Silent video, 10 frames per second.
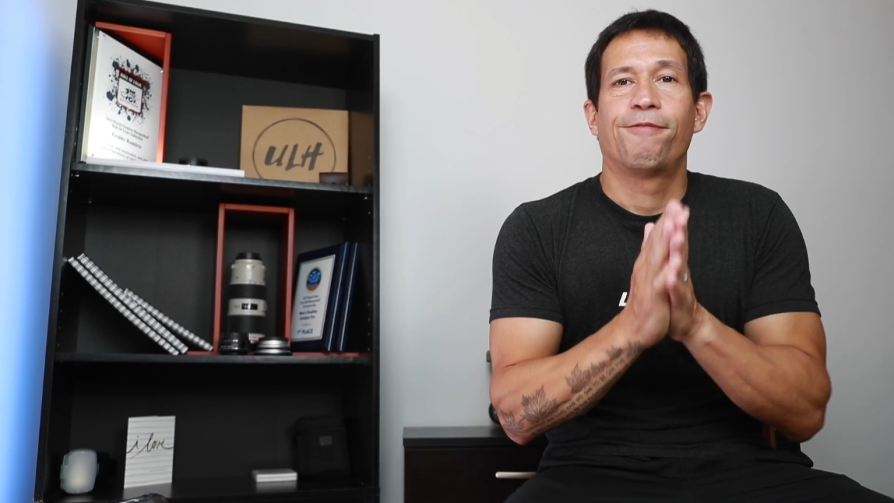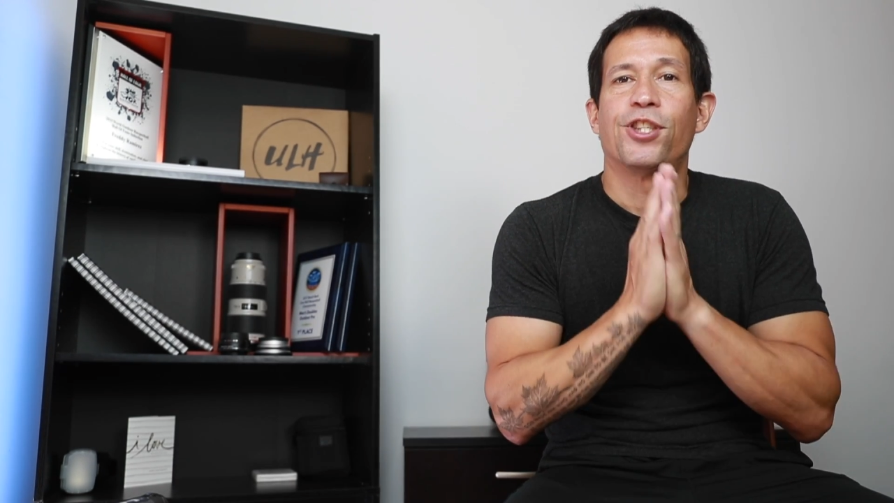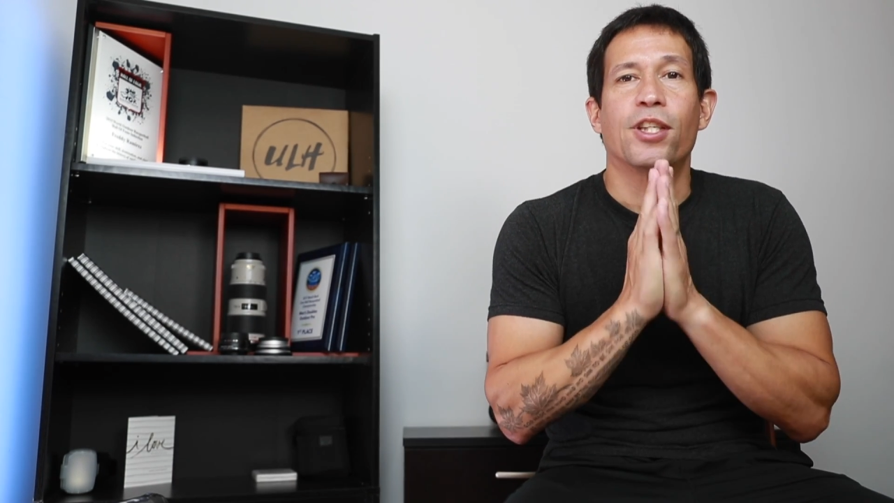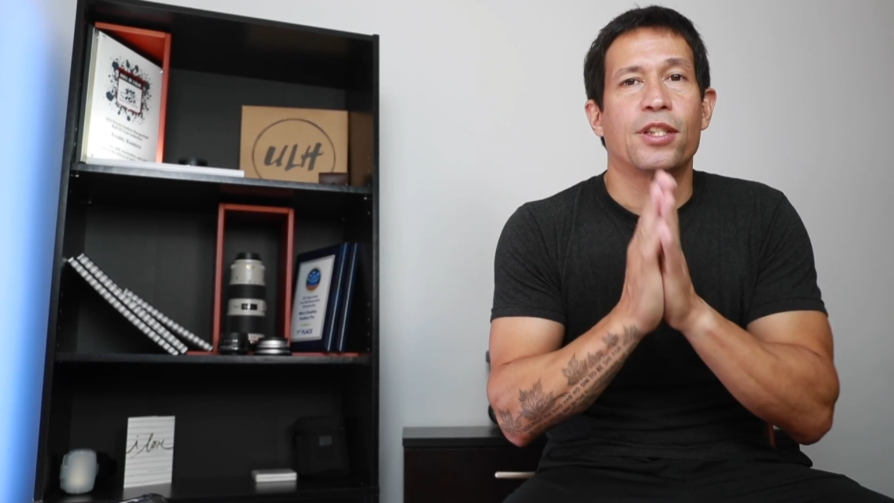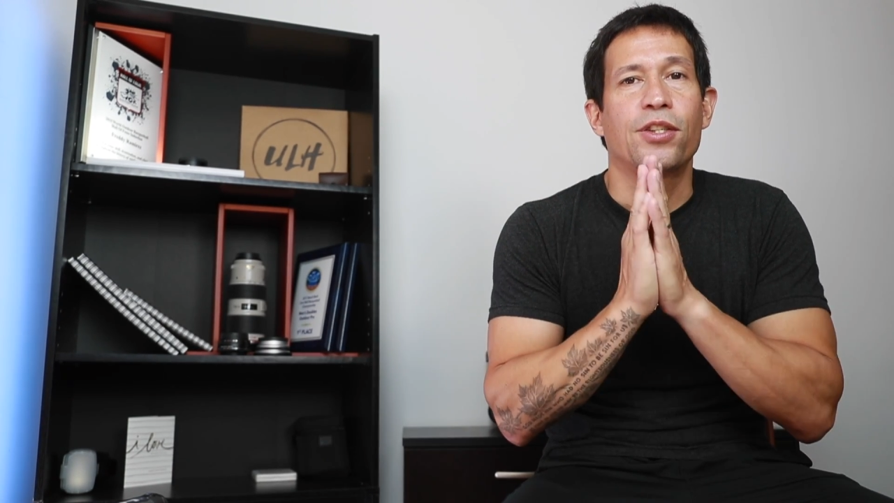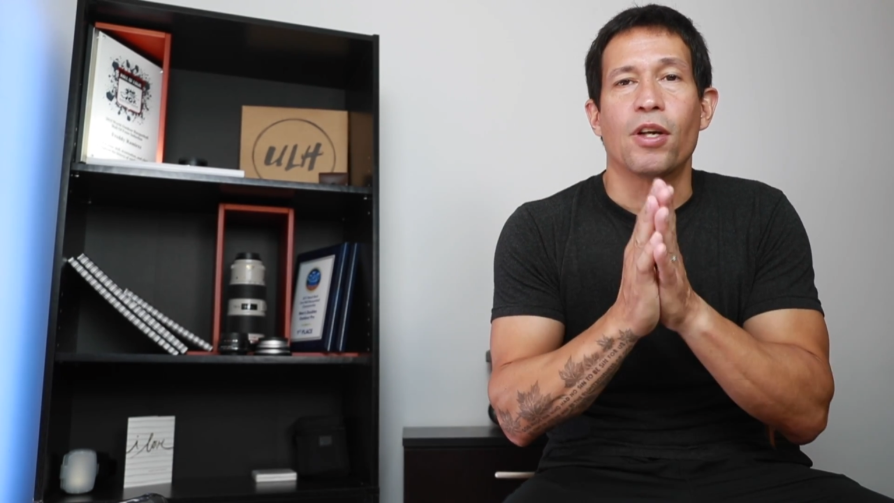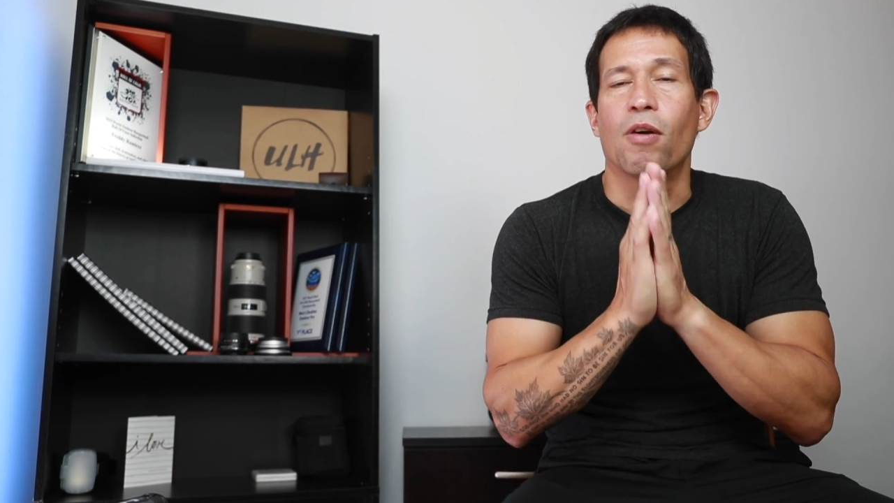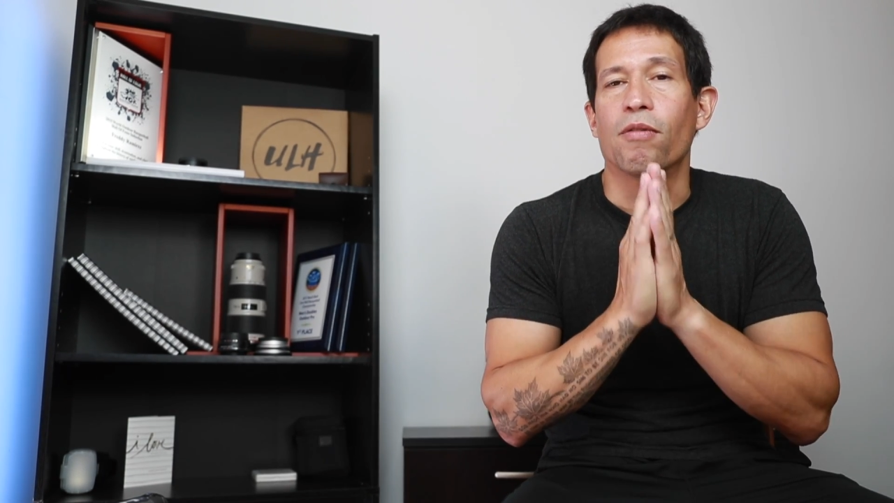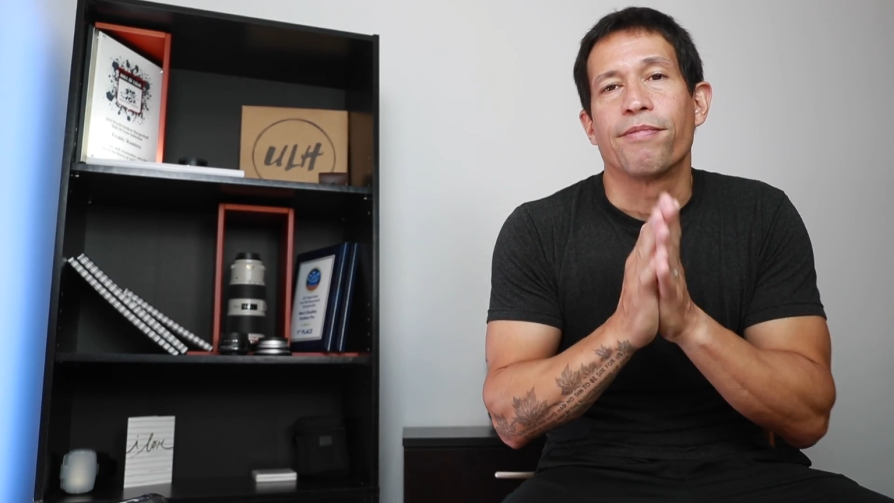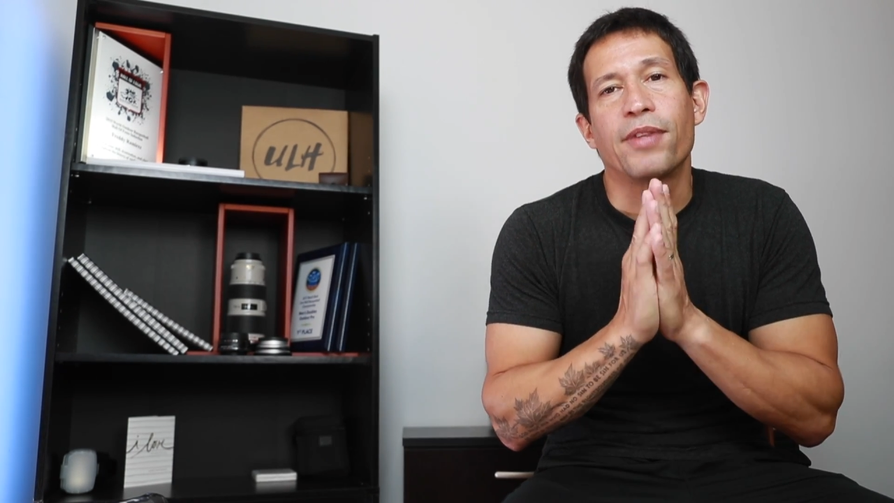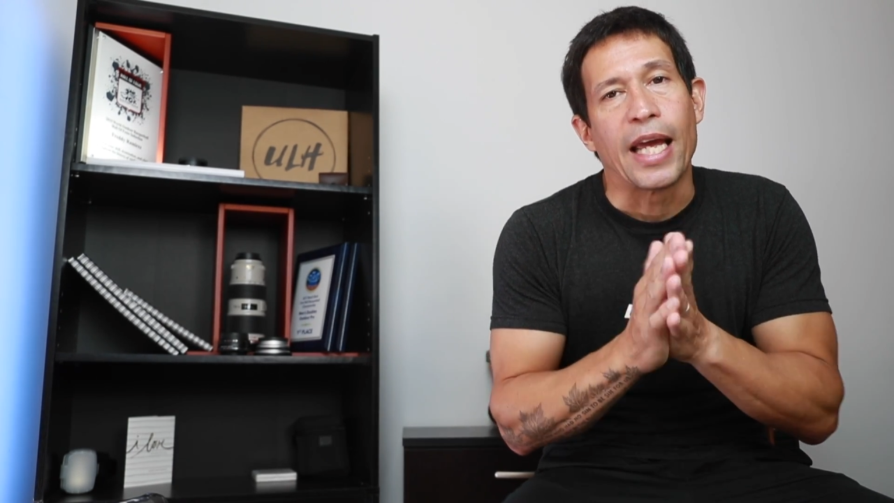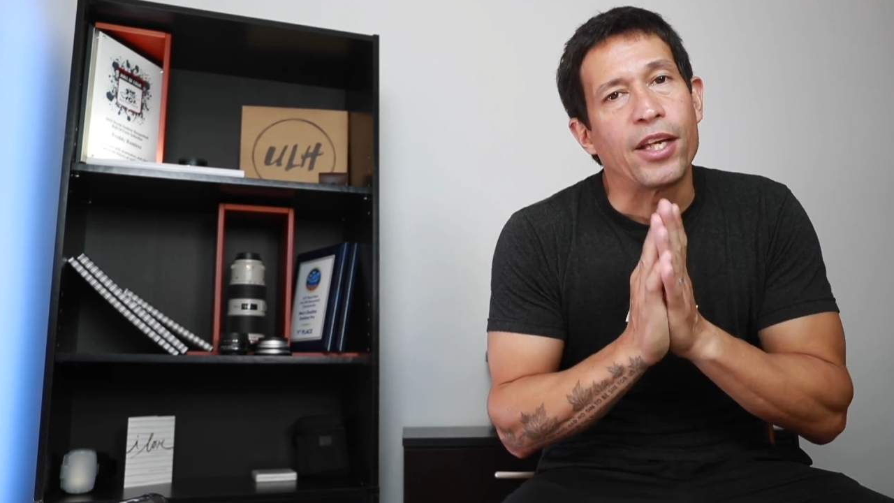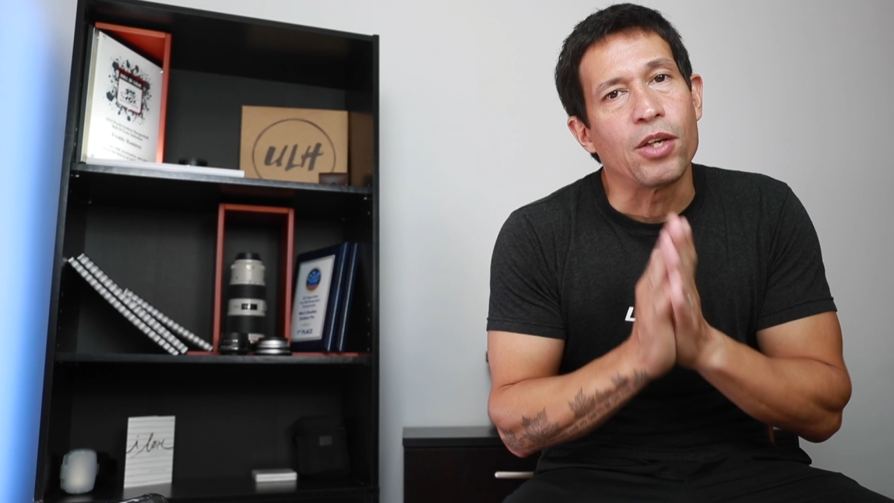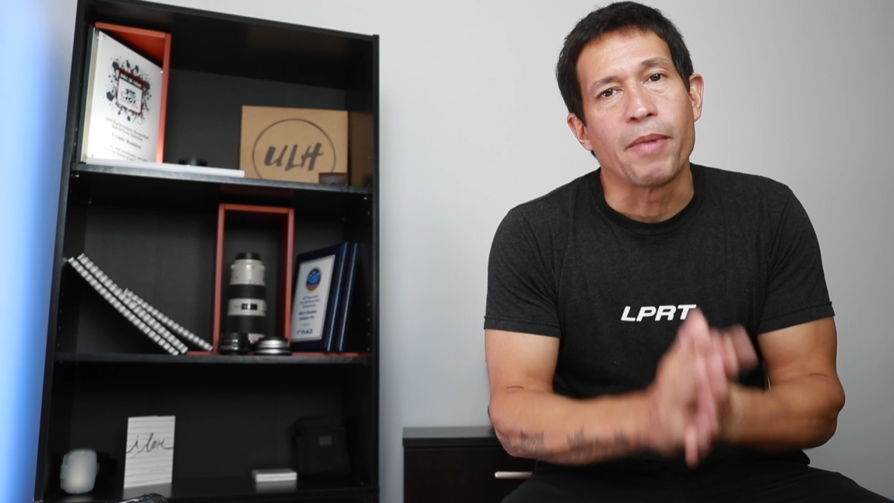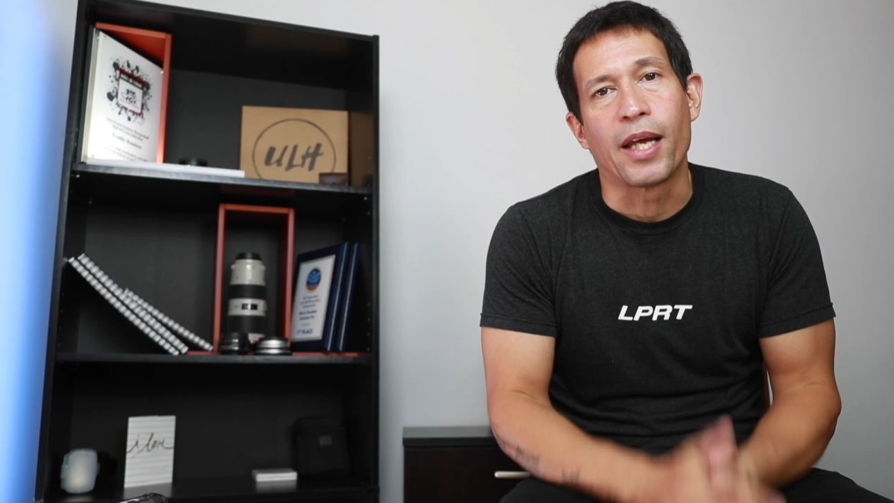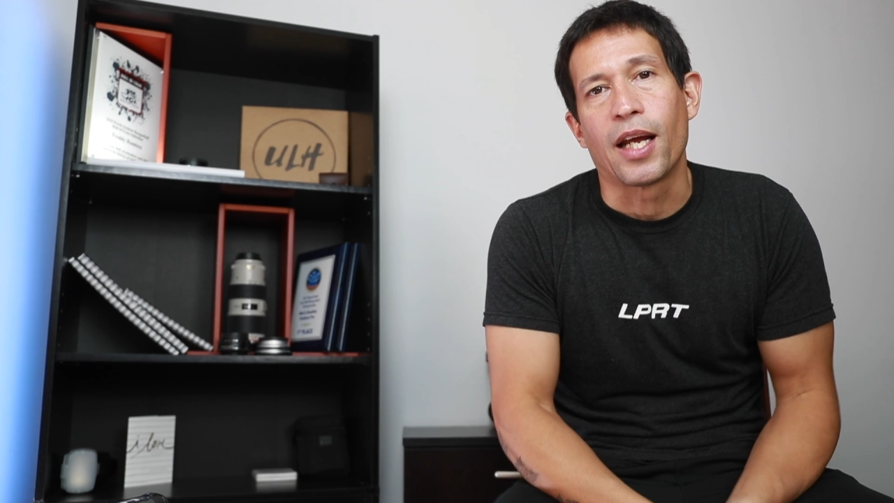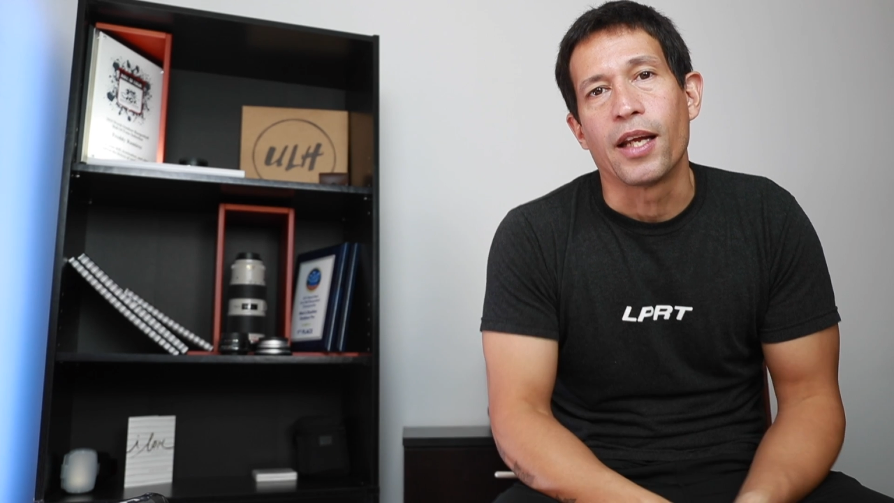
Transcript: Just, thank you, man.